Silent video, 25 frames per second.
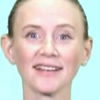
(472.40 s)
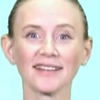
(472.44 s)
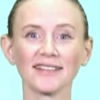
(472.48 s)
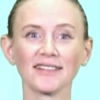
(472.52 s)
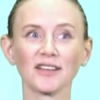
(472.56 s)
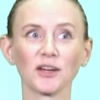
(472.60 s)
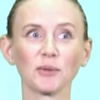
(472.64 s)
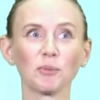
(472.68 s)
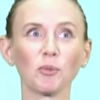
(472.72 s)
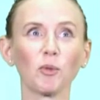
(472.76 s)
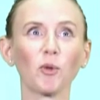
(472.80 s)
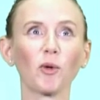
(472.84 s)

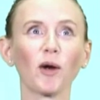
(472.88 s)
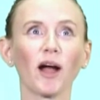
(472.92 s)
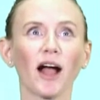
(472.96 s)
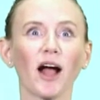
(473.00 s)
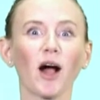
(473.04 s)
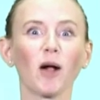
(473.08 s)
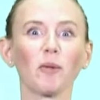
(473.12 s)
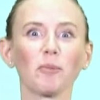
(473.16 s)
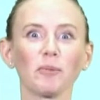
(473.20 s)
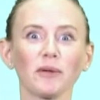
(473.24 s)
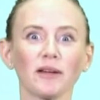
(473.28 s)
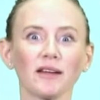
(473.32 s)
They're more
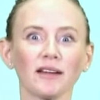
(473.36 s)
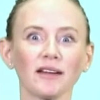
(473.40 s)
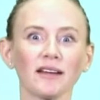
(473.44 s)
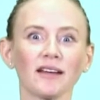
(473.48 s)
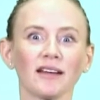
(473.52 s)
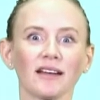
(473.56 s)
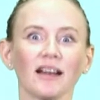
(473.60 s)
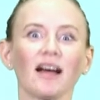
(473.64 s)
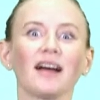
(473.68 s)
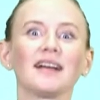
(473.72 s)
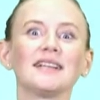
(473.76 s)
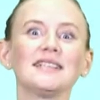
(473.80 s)
helping
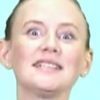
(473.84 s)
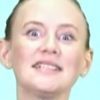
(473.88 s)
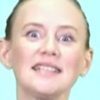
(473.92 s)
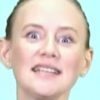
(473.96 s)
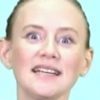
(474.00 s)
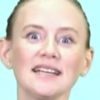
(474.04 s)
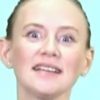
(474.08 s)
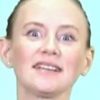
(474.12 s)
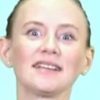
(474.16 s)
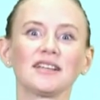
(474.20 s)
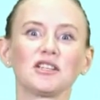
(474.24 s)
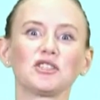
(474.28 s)
an
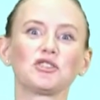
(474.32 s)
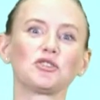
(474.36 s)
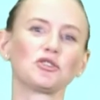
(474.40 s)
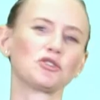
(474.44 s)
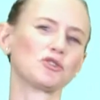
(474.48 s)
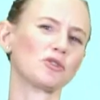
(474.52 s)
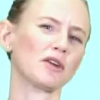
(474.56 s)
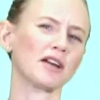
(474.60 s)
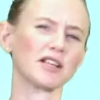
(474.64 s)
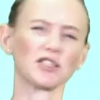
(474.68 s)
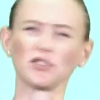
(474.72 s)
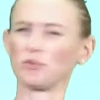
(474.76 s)
idea that you're
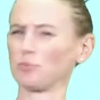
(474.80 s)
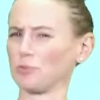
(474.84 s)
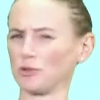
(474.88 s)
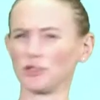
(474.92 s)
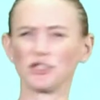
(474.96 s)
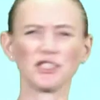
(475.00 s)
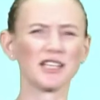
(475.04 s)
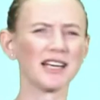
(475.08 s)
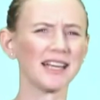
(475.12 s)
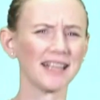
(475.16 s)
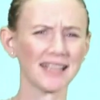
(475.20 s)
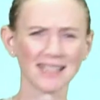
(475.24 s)
trying to
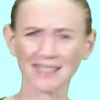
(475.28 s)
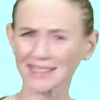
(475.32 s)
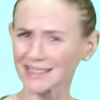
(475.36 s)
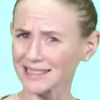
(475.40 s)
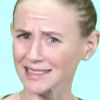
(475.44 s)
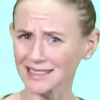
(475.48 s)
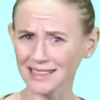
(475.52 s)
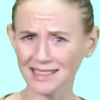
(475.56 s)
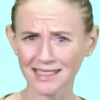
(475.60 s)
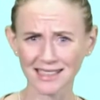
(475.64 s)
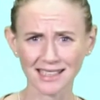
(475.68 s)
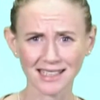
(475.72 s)

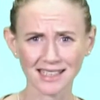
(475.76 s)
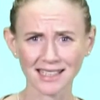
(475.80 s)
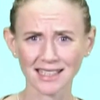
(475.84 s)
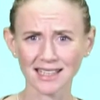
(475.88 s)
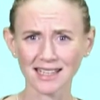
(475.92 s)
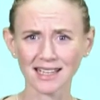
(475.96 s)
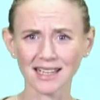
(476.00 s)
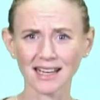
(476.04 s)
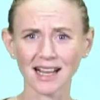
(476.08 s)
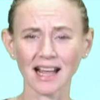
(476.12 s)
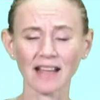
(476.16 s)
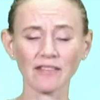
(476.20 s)
project,
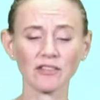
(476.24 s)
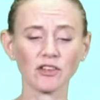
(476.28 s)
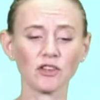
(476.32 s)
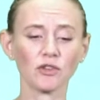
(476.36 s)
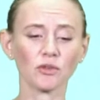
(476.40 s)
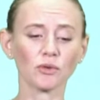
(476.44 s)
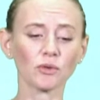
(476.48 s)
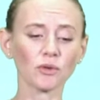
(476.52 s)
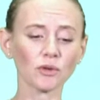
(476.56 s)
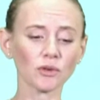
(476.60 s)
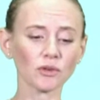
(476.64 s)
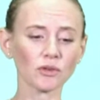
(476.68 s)
and then
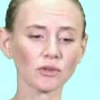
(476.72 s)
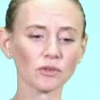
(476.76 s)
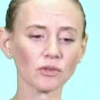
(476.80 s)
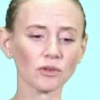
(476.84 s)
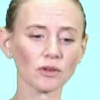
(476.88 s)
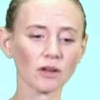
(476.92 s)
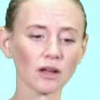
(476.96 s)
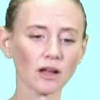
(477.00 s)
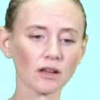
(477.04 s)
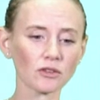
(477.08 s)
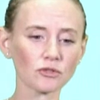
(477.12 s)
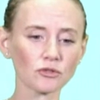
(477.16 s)
you're not
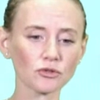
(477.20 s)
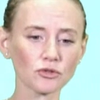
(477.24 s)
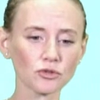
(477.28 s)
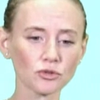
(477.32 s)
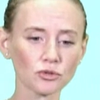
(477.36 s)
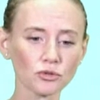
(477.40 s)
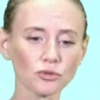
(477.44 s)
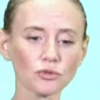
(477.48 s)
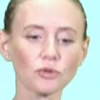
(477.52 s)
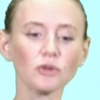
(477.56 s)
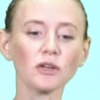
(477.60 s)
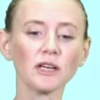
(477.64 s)

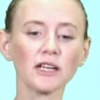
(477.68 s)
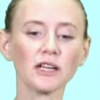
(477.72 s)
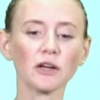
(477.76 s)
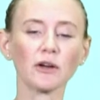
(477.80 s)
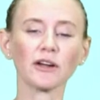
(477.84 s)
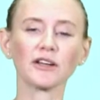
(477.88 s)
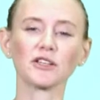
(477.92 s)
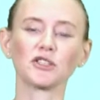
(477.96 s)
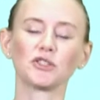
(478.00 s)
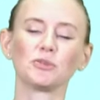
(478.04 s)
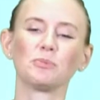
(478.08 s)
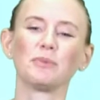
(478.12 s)
truly
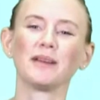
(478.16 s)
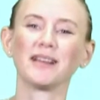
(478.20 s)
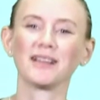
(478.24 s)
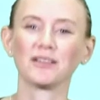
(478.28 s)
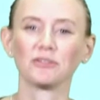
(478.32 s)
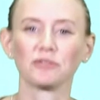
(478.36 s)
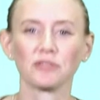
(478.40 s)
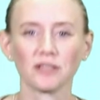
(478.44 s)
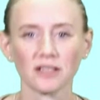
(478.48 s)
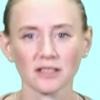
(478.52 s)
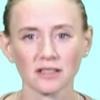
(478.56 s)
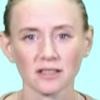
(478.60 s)
going to
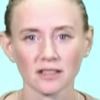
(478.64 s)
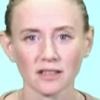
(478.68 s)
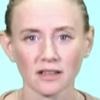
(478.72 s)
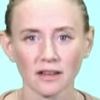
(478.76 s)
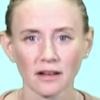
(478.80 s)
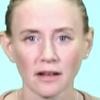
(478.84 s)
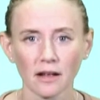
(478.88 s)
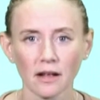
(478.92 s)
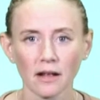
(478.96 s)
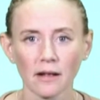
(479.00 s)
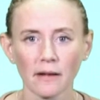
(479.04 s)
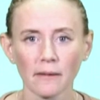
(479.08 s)
benefit
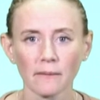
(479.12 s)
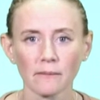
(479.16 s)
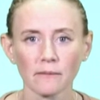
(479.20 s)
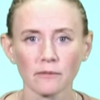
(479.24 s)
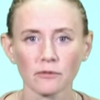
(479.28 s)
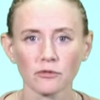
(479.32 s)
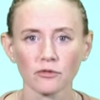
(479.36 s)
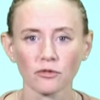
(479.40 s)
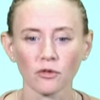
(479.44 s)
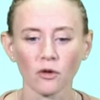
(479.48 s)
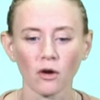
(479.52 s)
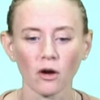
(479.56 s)

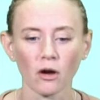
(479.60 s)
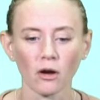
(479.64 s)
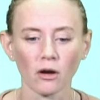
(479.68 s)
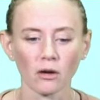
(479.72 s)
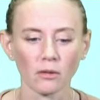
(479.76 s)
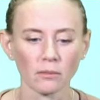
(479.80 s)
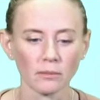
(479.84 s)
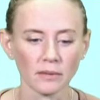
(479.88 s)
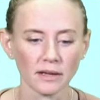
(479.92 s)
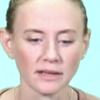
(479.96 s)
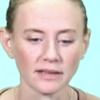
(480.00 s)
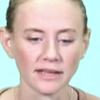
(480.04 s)

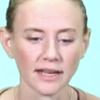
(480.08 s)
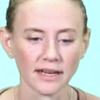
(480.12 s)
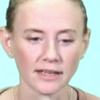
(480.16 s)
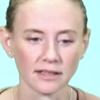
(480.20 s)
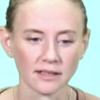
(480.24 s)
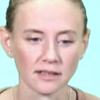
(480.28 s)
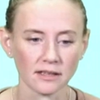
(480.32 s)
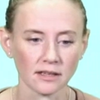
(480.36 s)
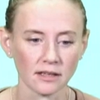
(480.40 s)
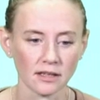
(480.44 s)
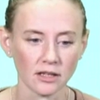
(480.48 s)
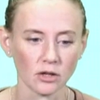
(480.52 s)
from that
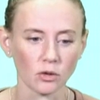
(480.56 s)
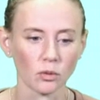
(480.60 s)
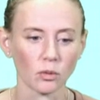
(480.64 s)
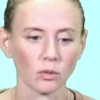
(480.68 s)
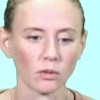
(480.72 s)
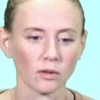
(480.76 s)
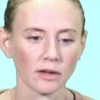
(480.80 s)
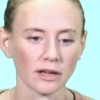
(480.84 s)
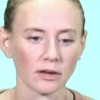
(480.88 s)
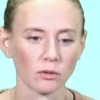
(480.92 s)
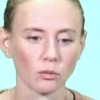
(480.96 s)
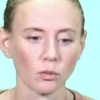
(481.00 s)

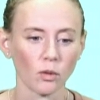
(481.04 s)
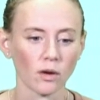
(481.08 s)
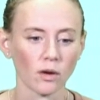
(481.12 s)
equal and